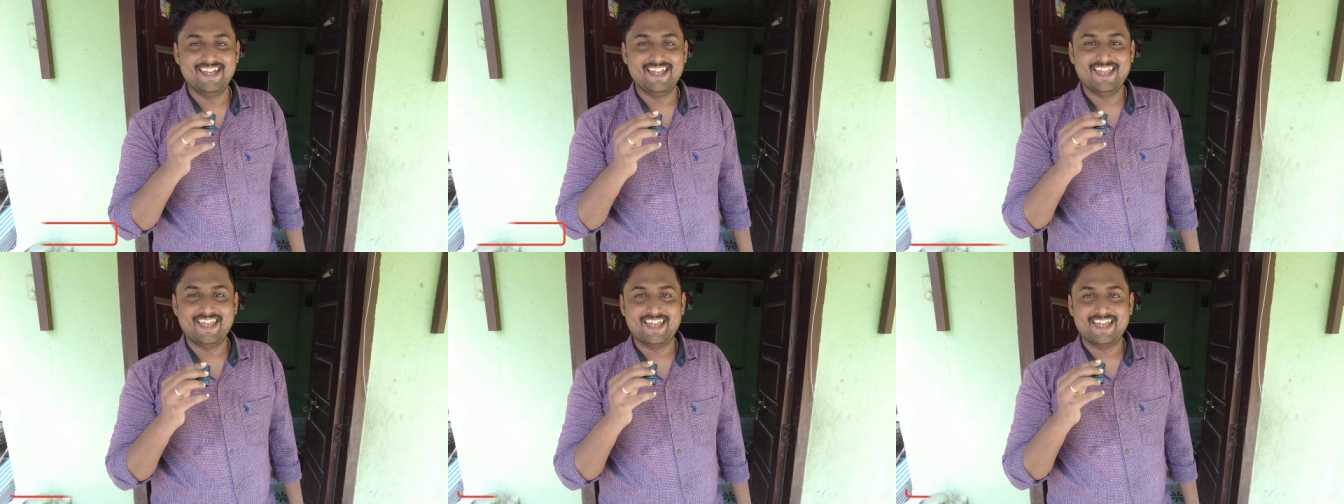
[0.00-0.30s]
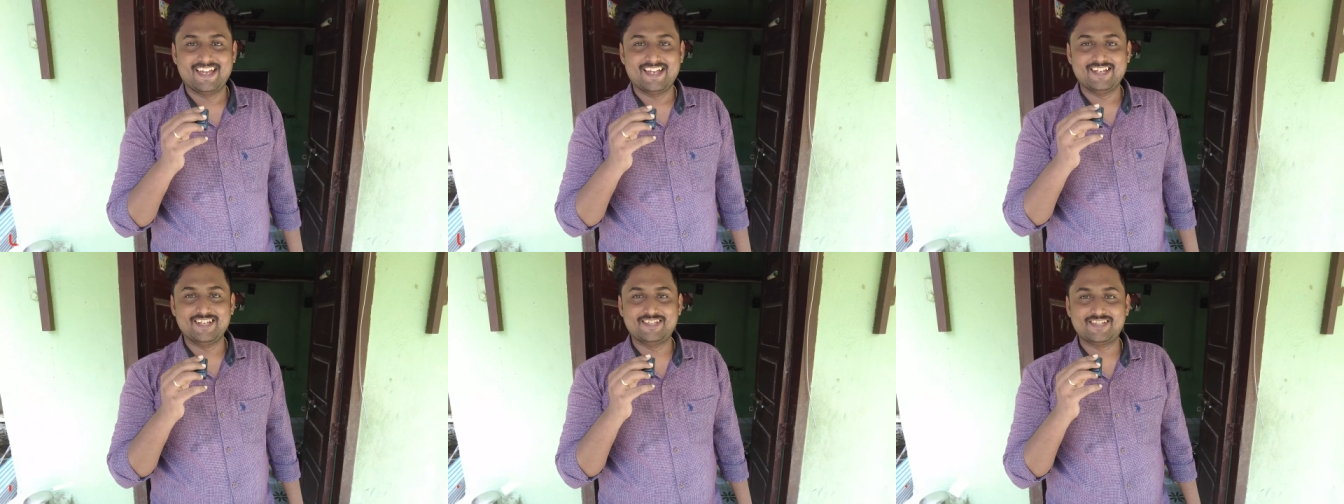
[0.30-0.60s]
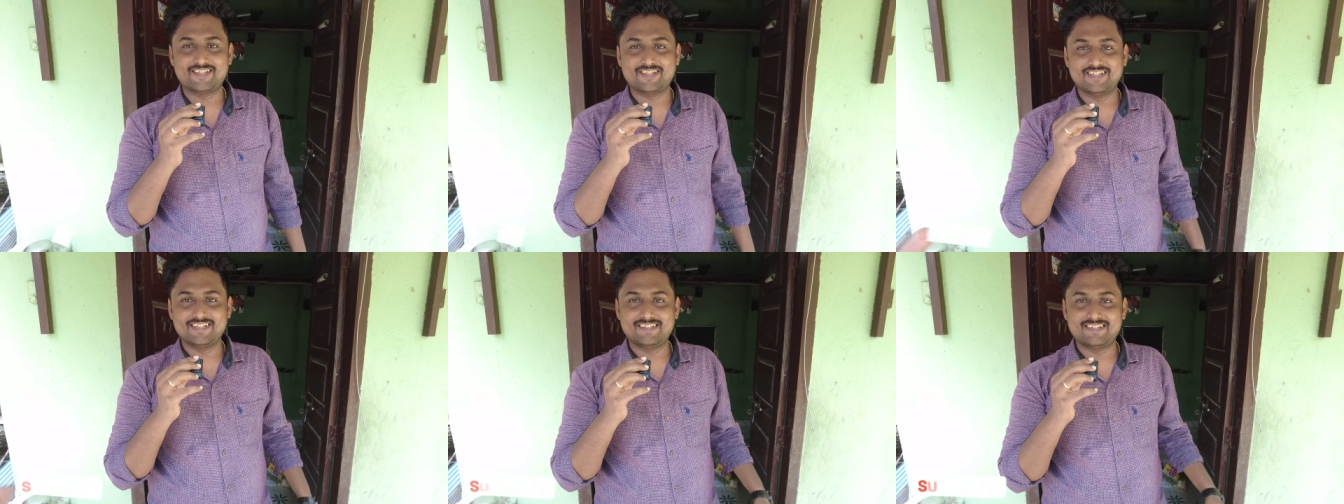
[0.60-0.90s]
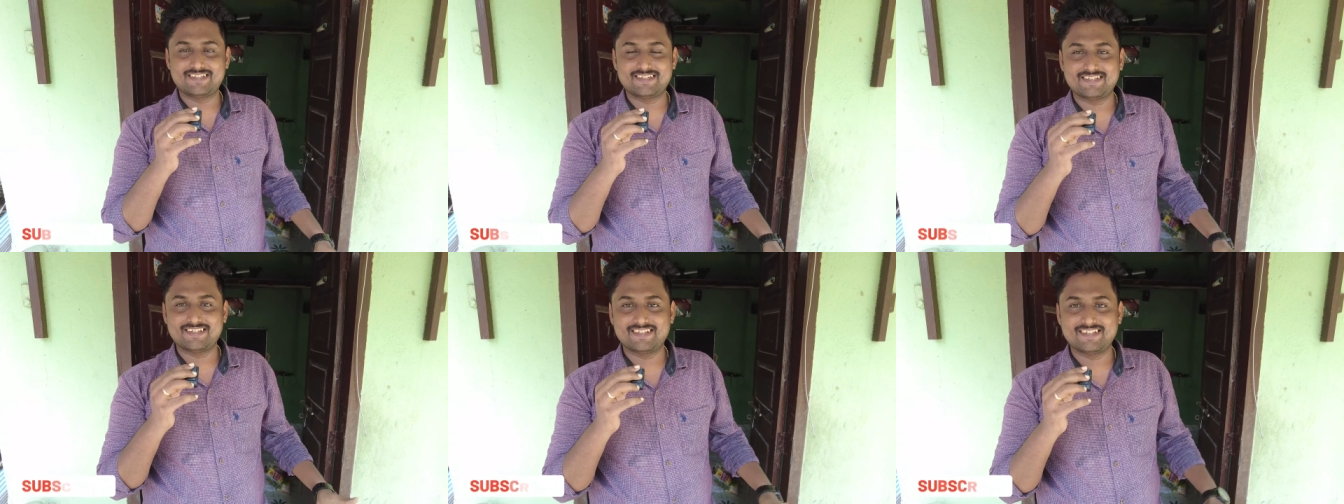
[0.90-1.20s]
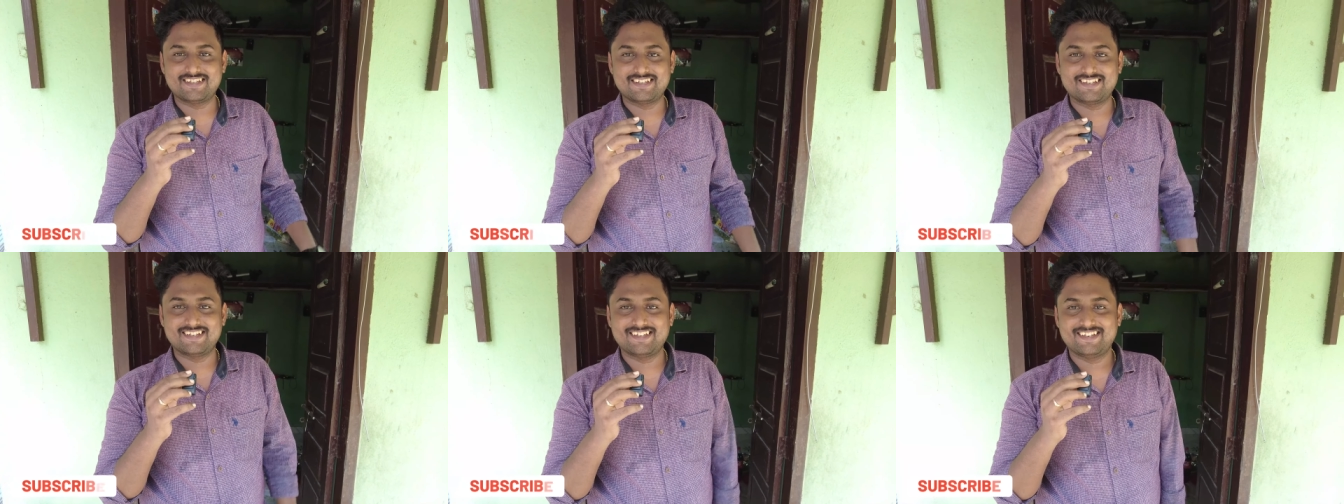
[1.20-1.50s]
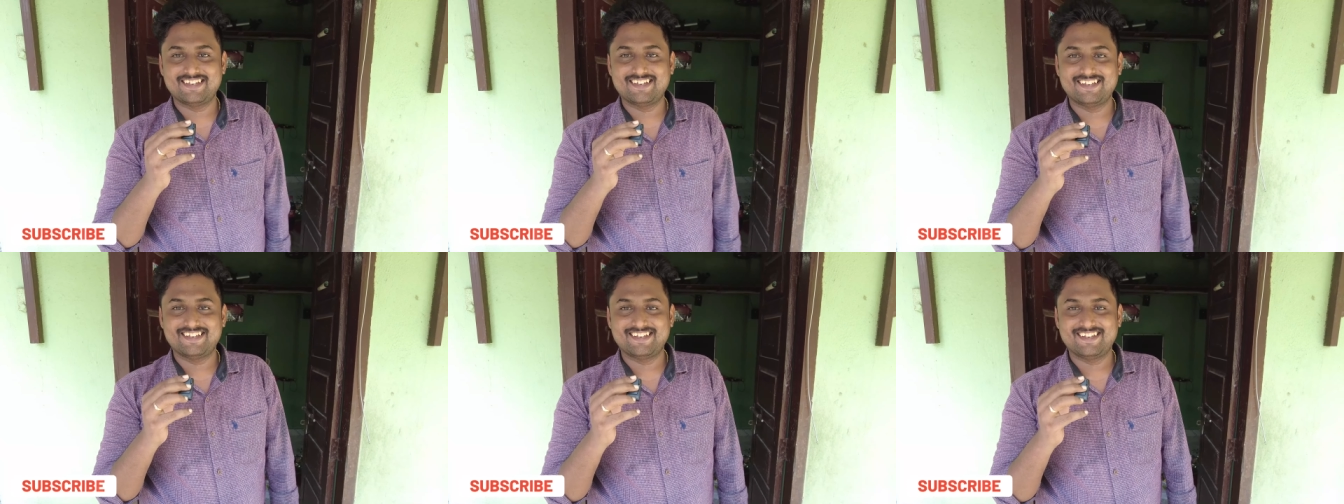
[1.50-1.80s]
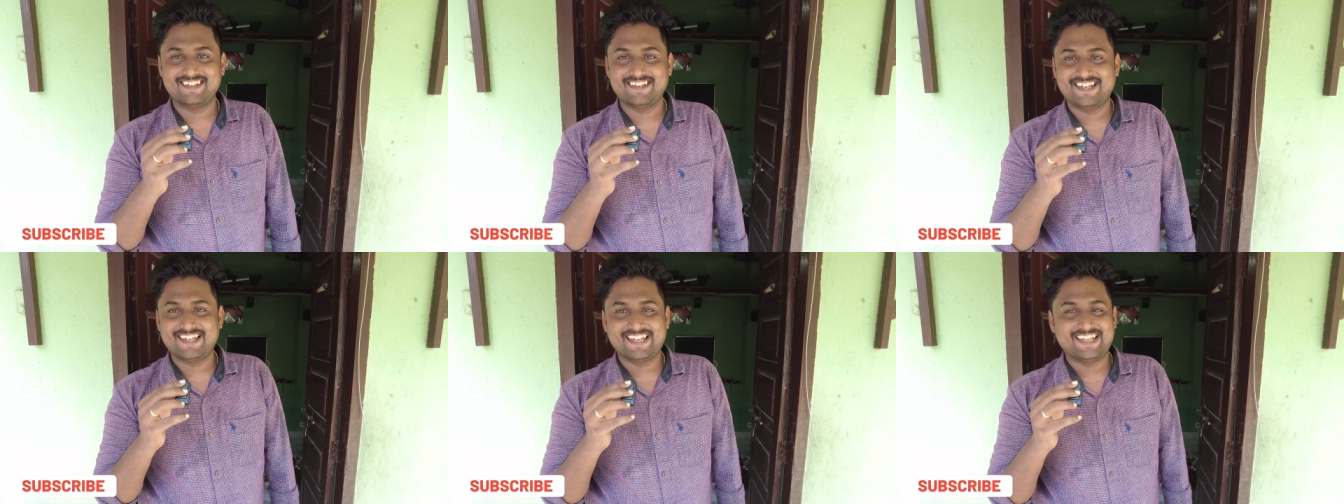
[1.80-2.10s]
Not you're it's, shameless, it's no no
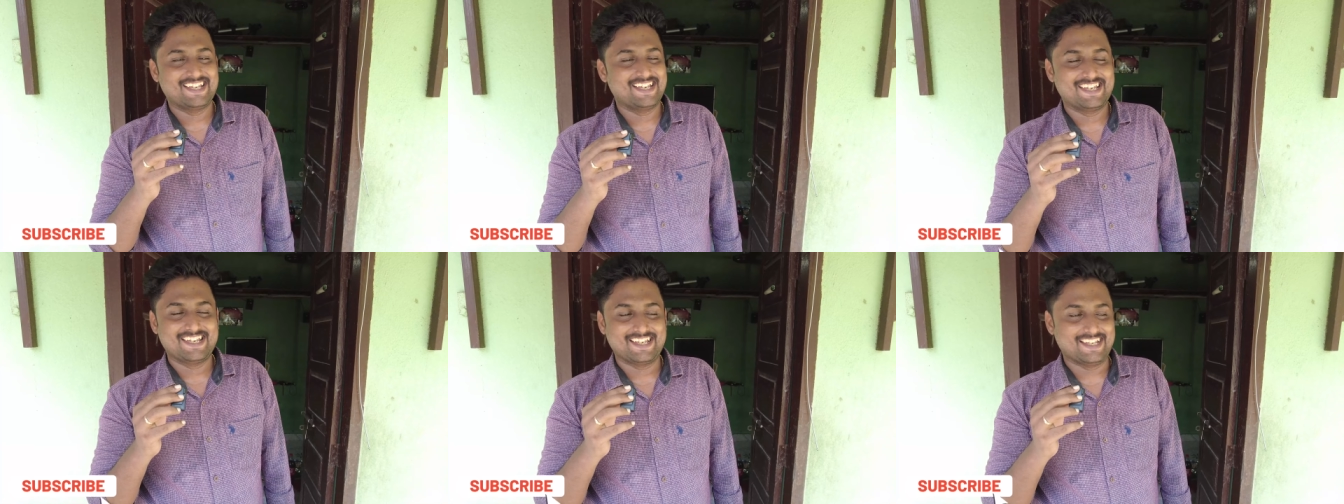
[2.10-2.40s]
shame at all.